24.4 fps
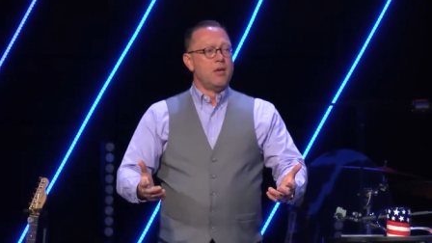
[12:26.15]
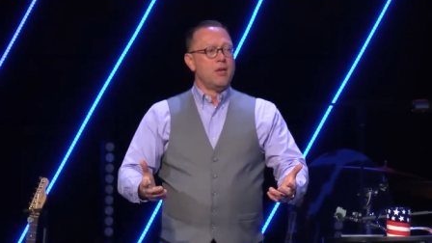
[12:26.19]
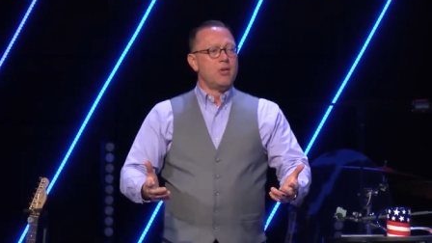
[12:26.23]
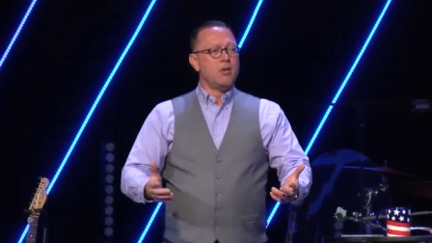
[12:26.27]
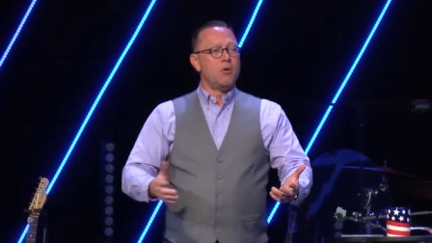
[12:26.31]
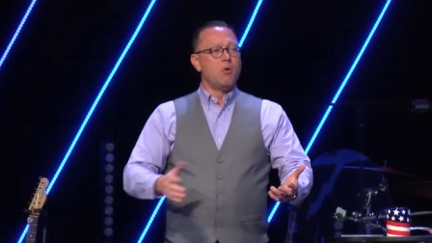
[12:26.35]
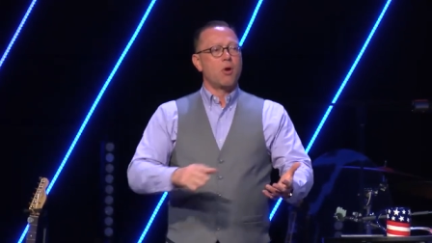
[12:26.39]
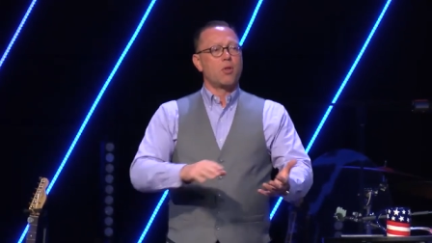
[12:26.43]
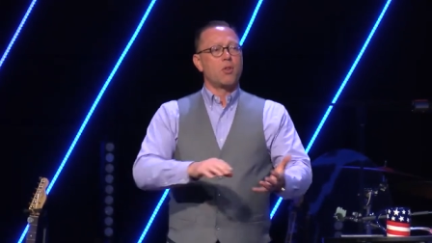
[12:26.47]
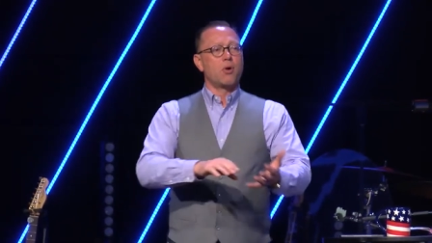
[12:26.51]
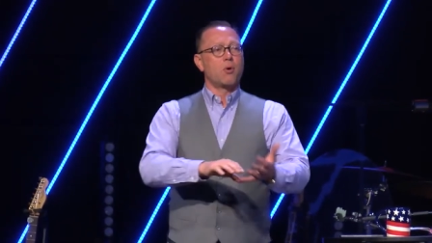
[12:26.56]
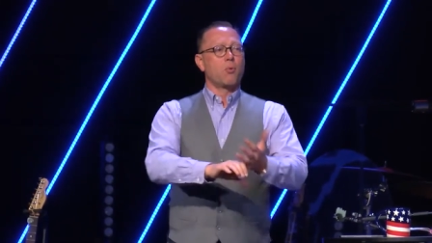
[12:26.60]

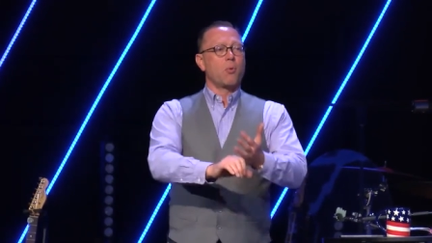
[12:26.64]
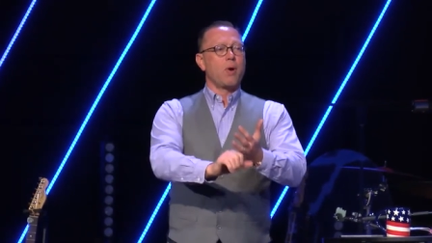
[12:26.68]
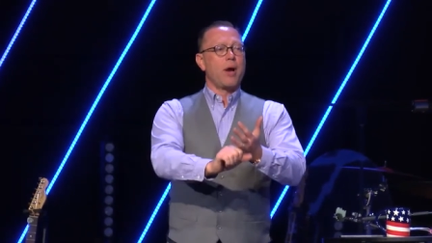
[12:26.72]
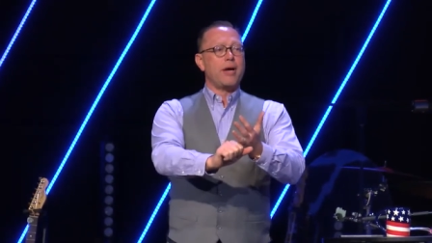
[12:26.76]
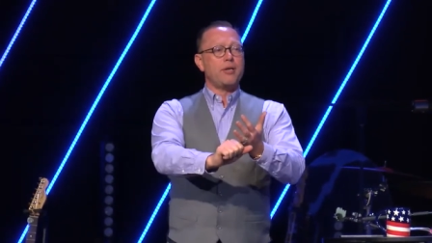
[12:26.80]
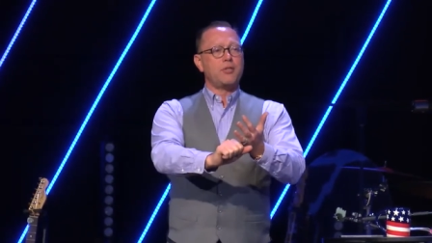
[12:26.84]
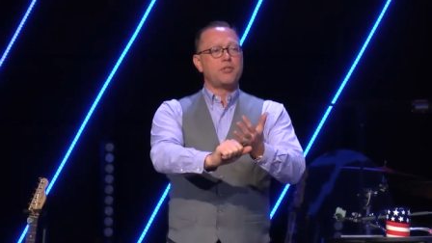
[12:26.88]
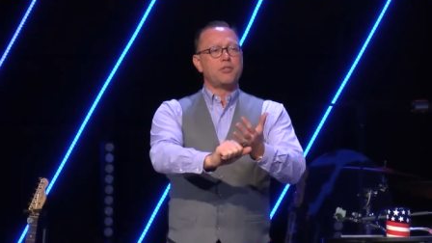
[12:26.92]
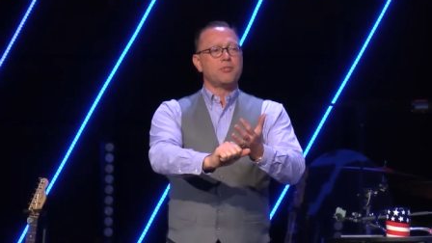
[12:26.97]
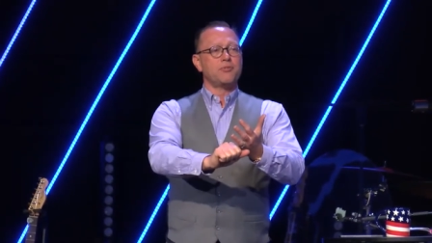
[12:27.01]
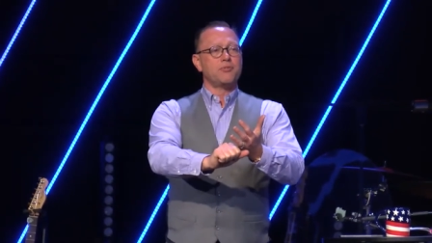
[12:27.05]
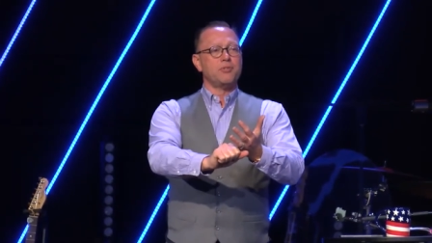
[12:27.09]
You are the
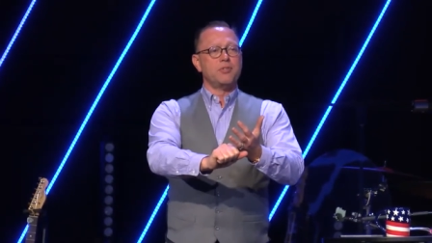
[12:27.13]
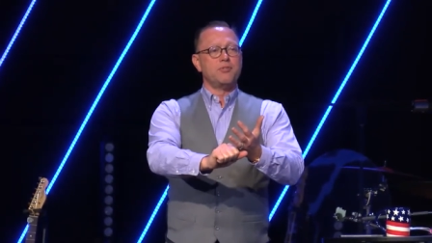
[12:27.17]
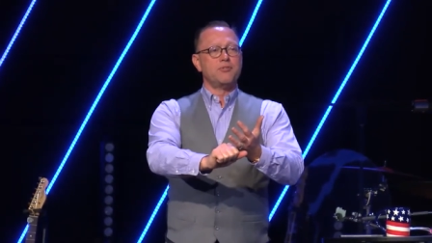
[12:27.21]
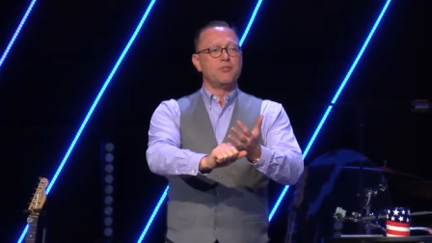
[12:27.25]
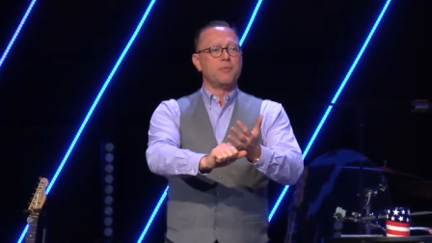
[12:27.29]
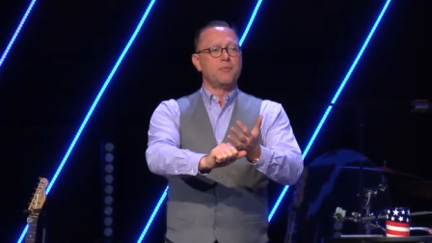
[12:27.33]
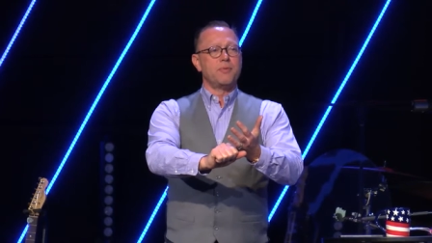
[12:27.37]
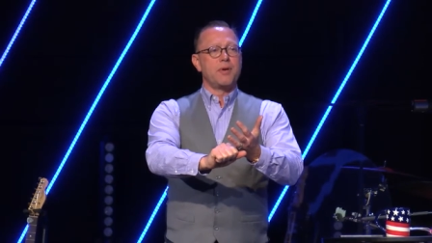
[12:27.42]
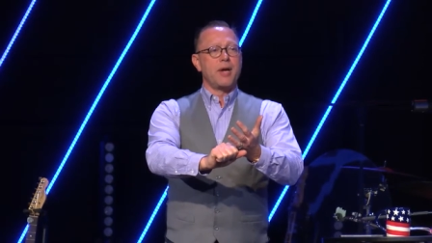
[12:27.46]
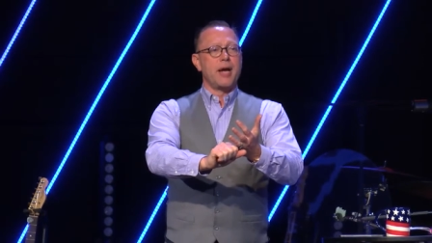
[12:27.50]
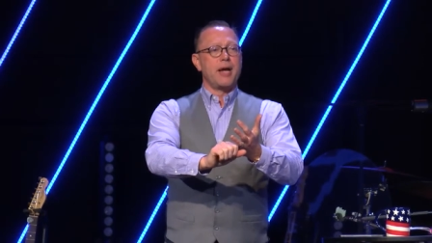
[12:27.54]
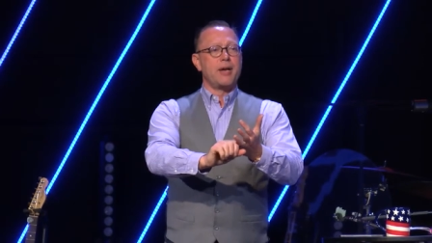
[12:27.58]
righteousness
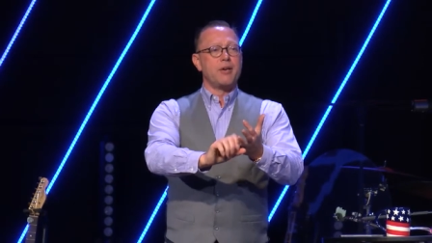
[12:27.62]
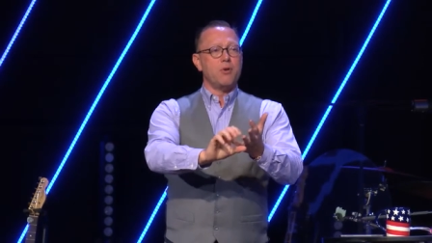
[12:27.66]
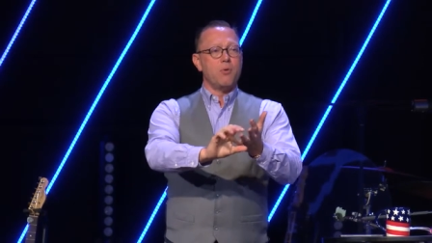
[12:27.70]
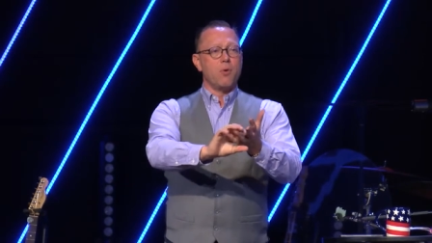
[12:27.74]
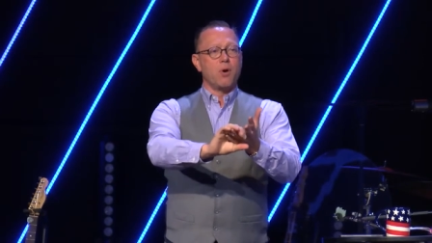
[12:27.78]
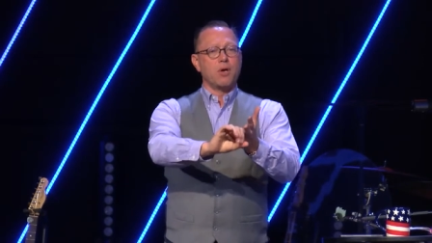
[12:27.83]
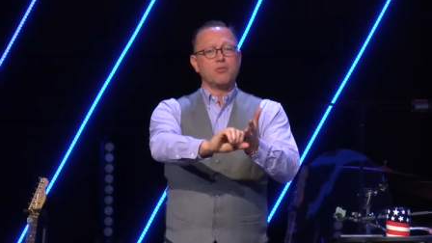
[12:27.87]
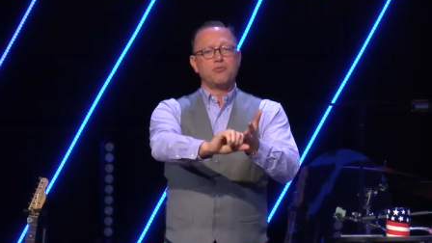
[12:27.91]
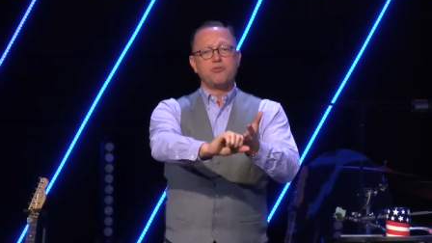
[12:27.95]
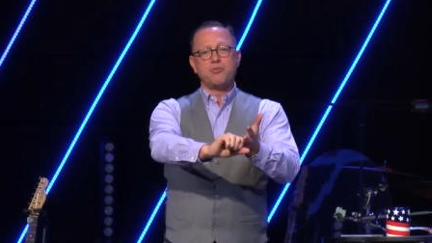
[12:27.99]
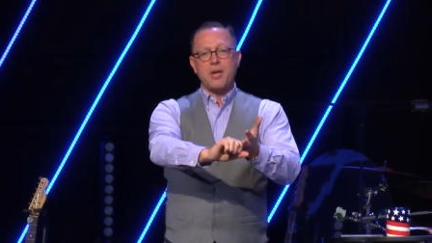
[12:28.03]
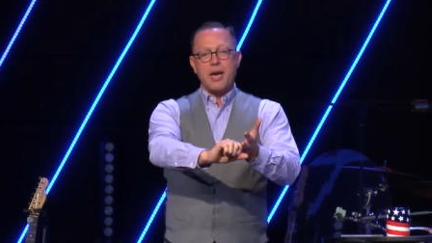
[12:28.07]
of God. You
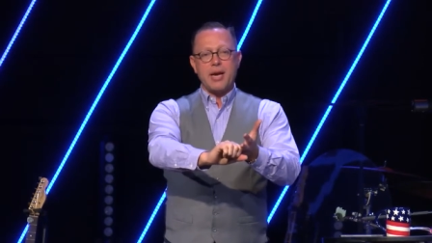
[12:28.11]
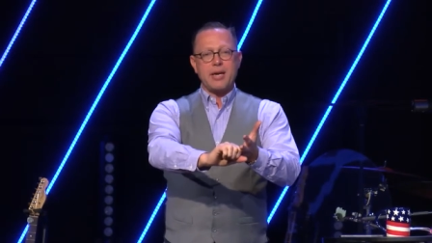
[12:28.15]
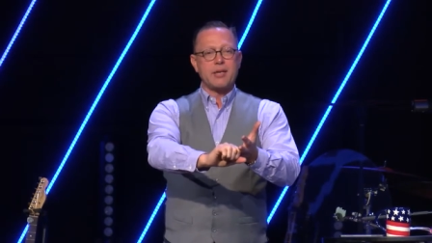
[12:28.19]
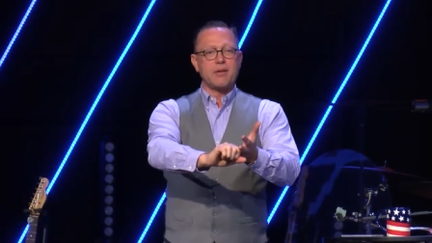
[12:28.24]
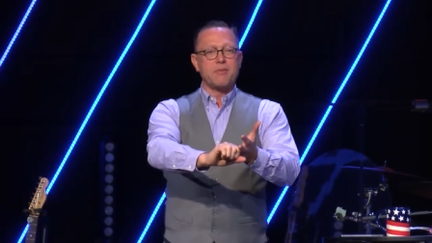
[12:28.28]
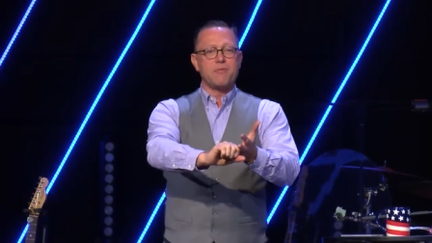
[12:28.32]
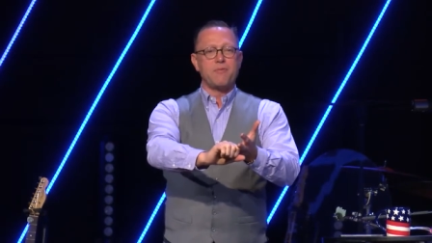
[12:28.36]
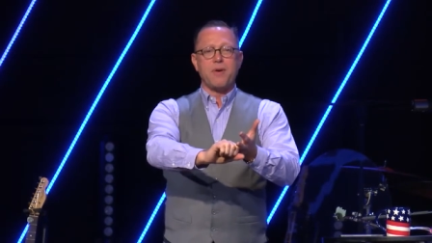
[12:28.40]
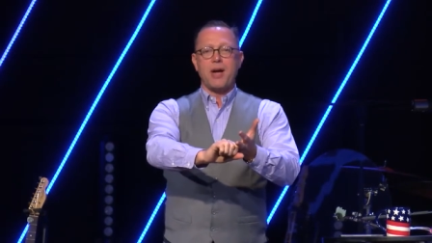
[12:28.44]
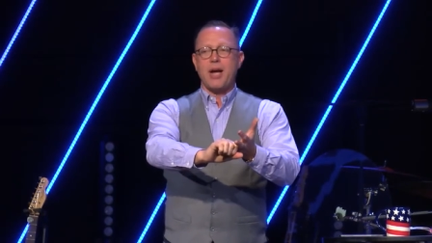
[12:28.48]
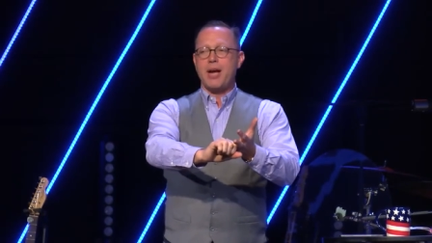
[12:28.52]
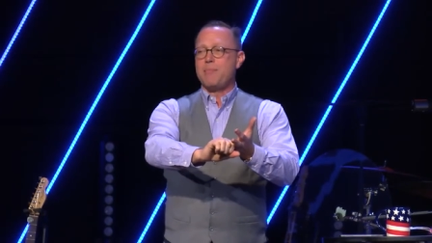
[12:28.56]
are
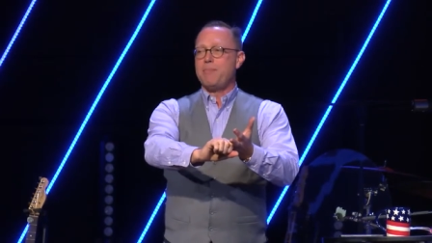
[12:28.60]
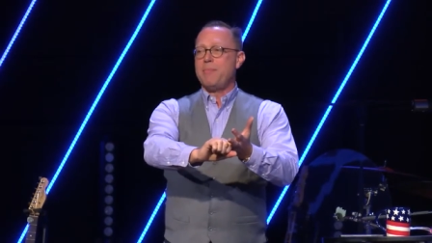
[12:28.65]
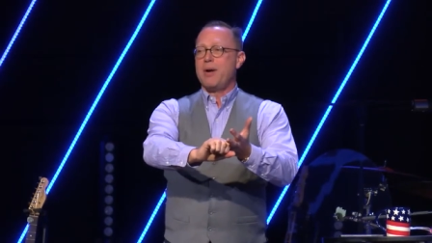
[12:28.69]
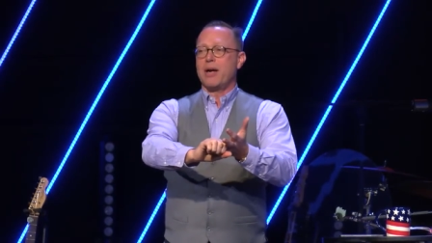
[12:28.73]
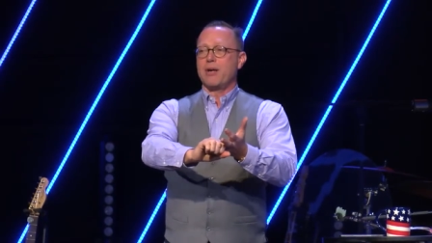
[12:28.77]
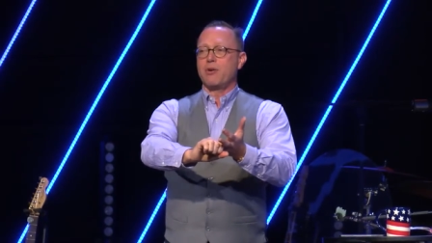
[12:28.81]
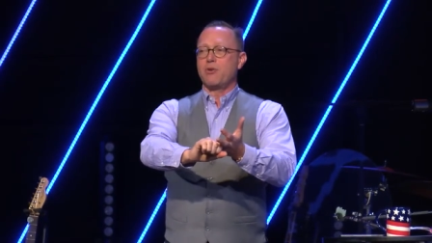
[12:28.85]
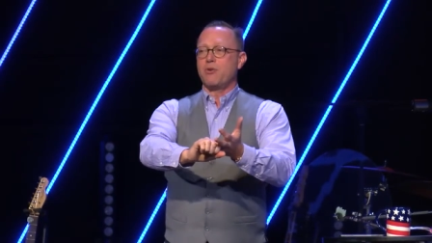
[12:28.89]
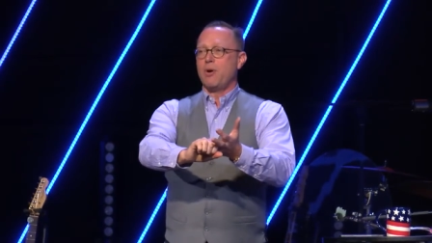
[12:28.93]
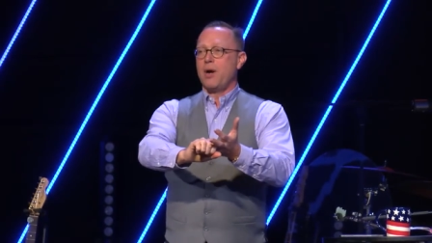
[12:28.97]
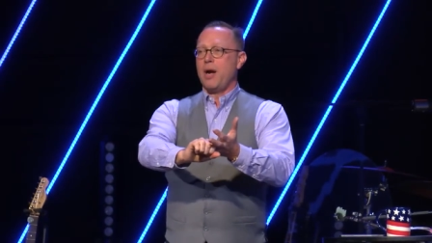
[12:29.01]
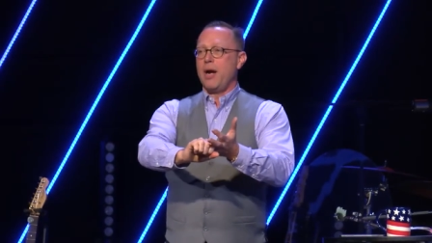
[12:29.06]
sanctified by
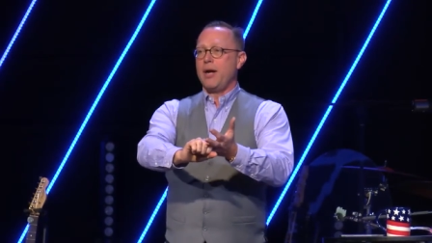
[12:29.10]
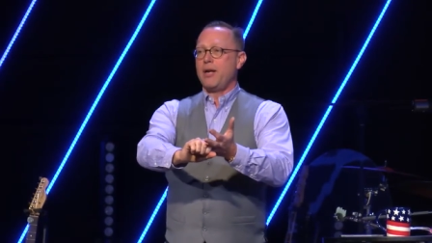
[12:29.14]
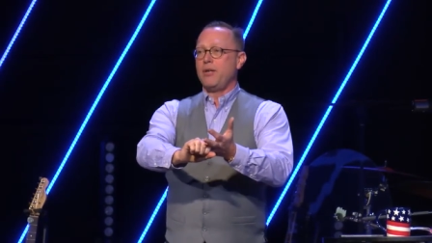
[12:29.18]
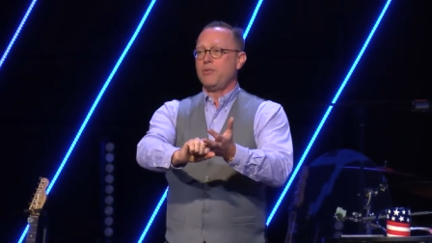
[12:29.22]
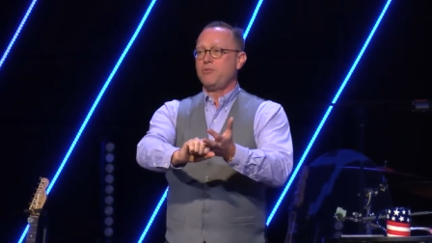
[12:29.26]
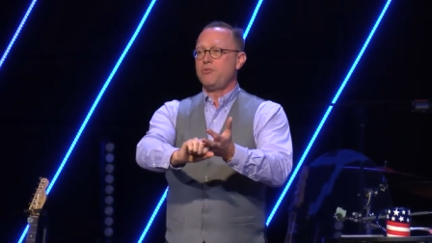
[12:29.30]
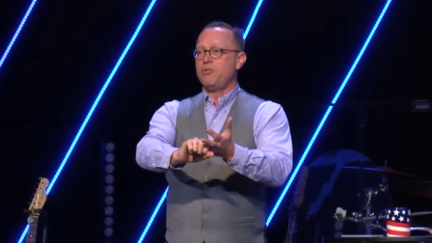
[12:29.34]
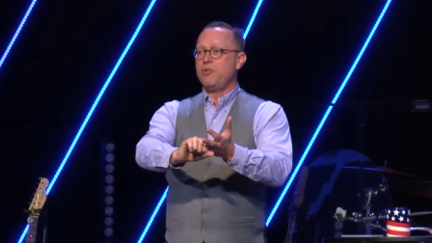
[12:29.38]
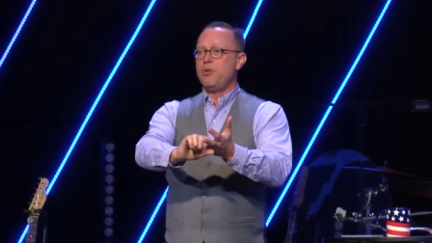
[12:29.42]
Christ.